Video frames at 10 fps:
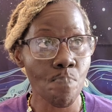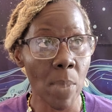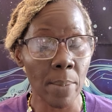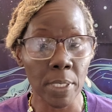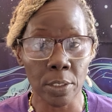
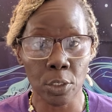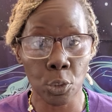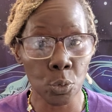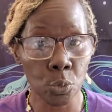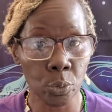maybe
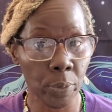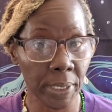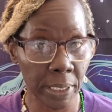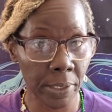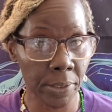2-3
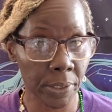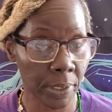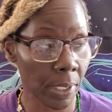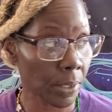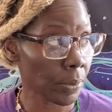years
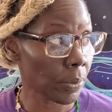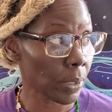ago.